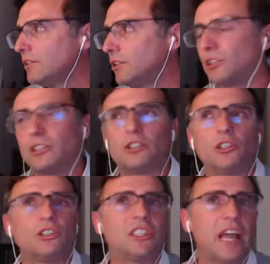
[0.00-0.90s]

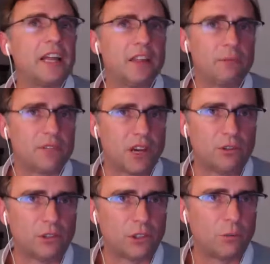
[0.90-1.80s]
sustain
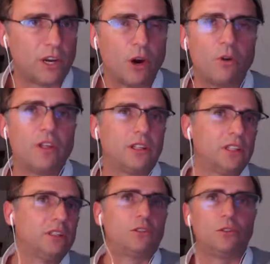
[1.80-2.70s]
themselves. So we know that
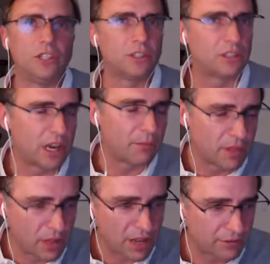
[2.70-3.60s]
in 2 years'
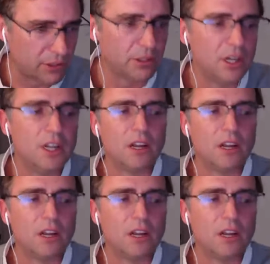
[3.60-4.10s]
time they'll have to